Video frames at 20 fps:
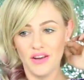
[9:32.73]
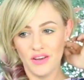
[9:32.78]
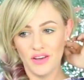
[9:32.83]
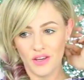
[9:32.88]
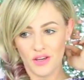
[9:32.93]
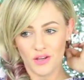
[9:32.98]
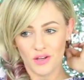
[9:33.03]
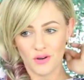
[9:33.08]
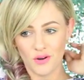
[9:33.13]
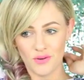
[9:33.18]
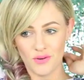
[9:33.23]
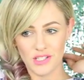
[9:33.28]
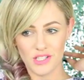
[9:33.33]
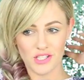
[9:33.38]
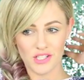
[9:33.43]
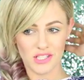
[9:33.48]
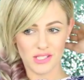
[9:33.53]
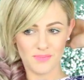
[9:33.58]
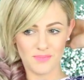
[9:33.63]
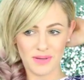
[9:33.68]
you could always
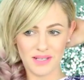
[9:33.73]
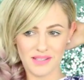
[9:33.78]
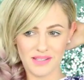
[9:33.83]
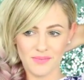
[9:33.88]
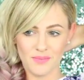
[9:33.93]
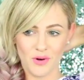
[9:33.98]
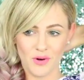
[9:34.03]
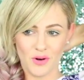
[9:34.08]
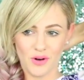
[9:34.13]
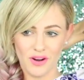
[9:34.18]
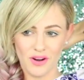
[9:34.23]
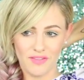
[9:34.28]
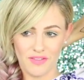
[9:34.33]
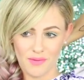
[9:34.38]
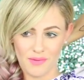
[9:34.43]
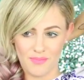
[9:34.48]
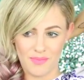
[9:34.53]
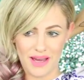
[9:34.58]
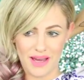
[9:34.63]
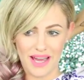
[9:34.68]
just pin more of
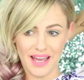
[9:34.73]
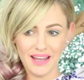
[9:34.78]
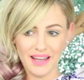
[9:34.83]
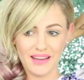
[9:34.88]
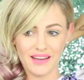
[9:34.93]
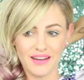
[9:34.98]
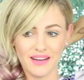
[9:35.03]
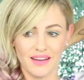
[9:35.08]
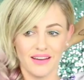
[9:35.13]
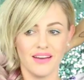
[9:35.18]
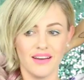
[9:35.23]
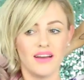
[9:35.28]
the back